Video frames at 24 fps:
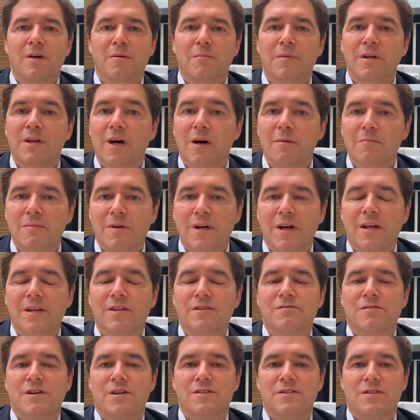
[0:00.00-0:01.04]
But I'm
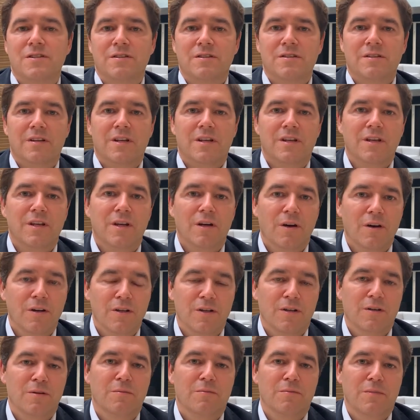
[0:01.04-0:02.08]
interested in the
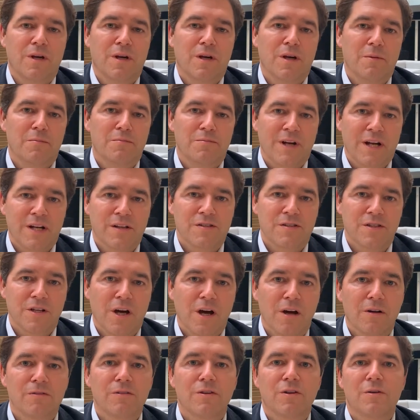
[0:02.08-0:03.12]
other pregnancy
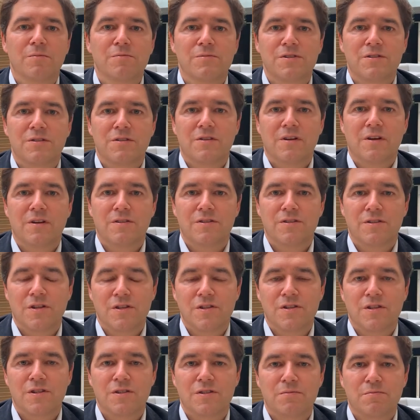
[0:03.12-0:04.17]
outcomes,
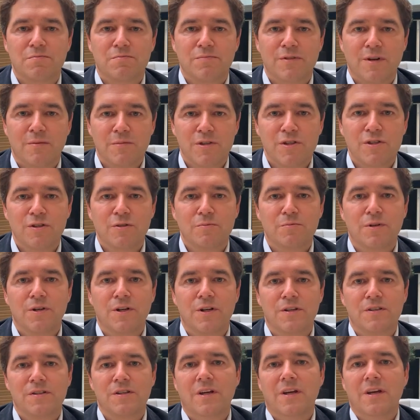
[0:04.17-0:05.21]
such as premature
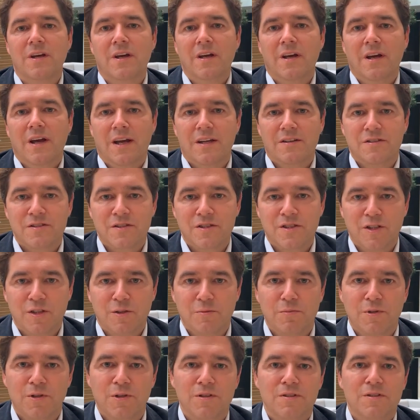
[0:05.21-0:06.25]
birth and
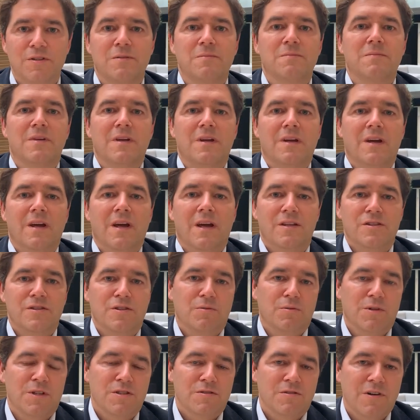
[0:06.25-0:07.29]
stillbirth. And so
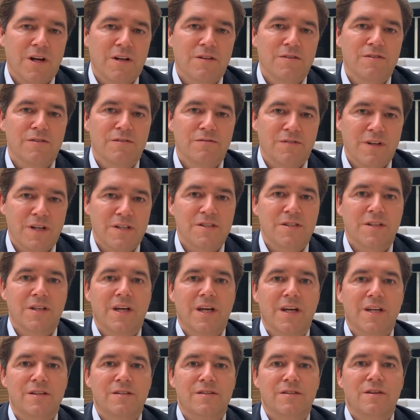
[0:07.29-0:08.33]
we're trying to
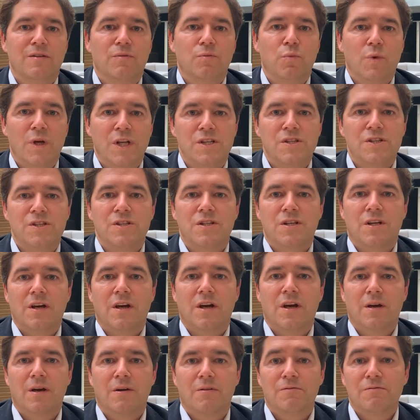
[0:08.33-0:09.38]
investigate which
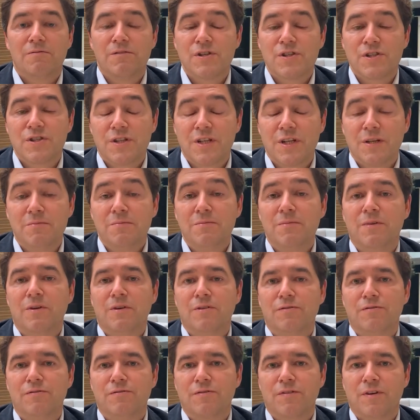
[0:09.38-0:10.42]
regime
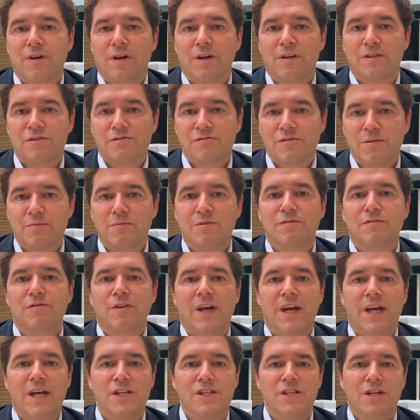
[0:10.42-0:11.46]
of treatment for
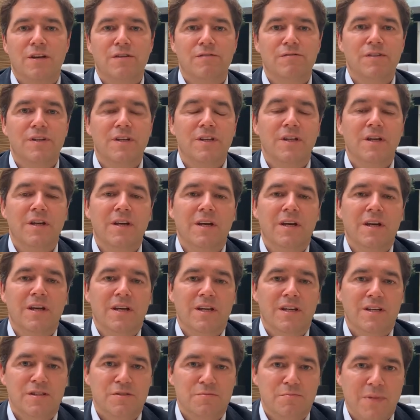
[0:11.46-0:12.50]
HIV
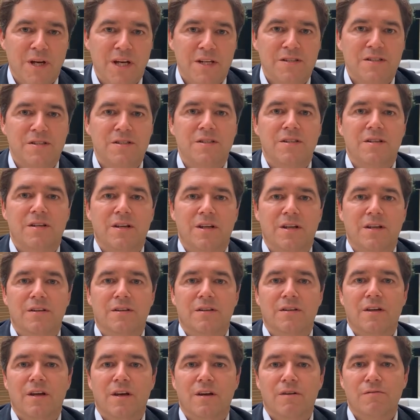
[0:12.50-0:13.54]
is best
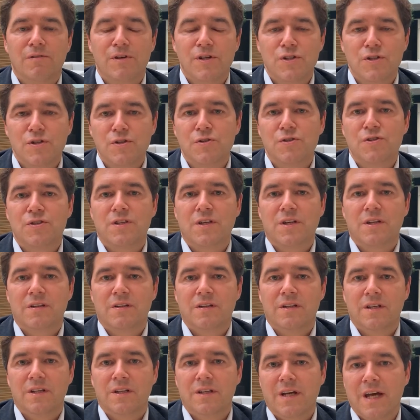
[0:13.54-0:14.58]
in reducing
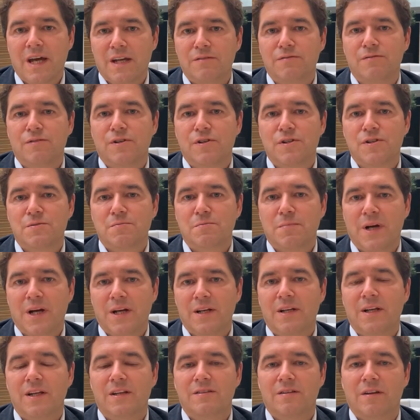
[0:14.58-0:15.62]
the adverse
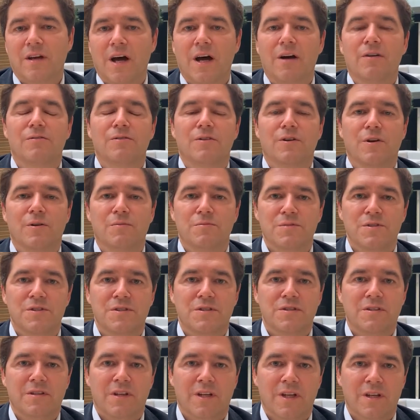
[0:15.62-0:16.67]
perinatal
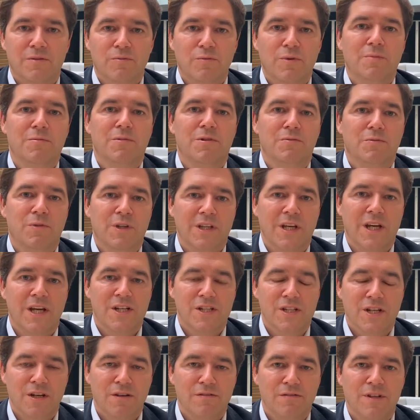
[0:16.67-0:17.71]
outcomes in women with
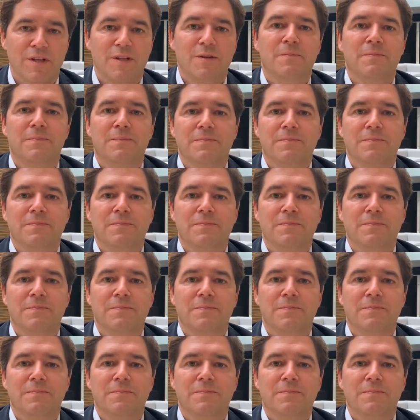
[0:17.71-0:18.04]
HIV.